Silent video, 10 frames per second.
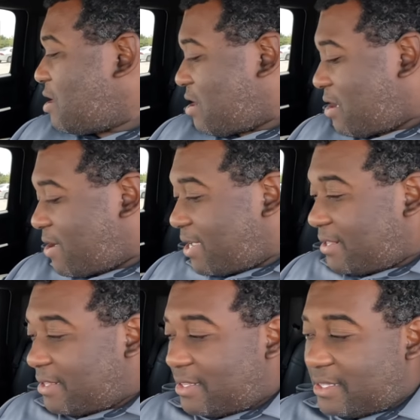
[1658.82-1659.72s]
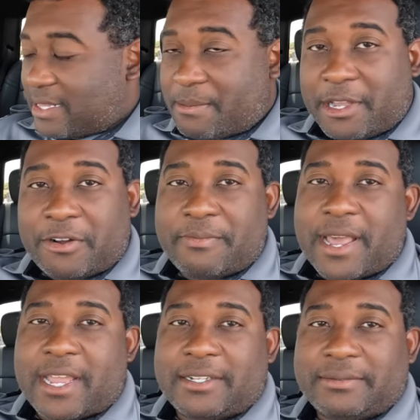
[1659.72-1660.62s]
all right, let me get on
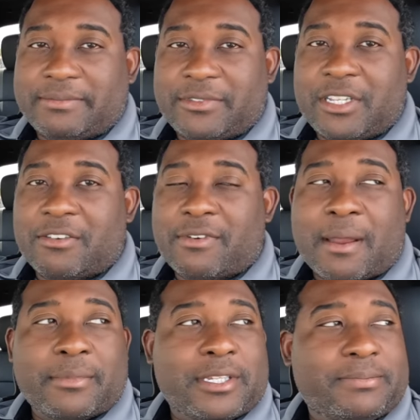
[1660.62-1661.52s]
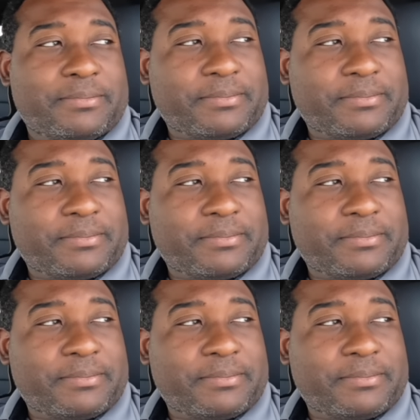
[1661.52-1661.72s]
back. Enough rambling.